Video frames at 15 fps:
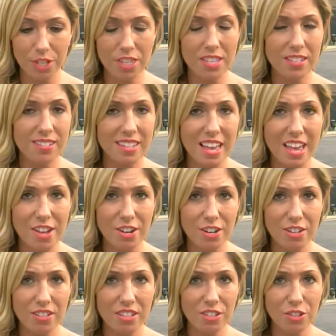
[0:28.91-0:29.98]
To this day,
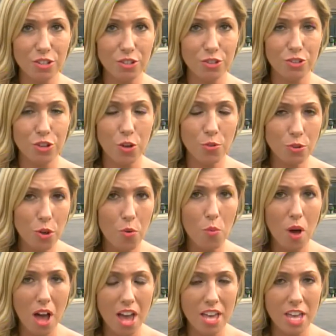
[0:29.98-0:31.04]
her sisters don't know
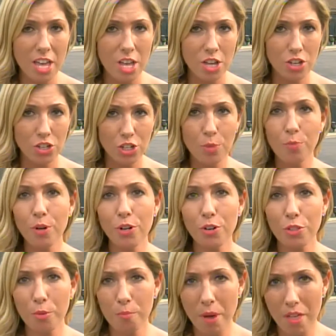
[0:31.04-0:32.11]
why she
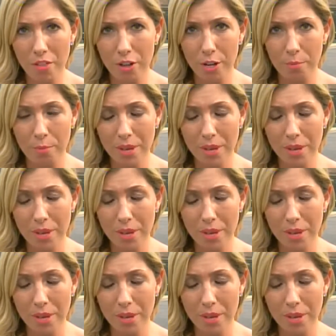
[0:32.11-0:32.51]
murdered their mother,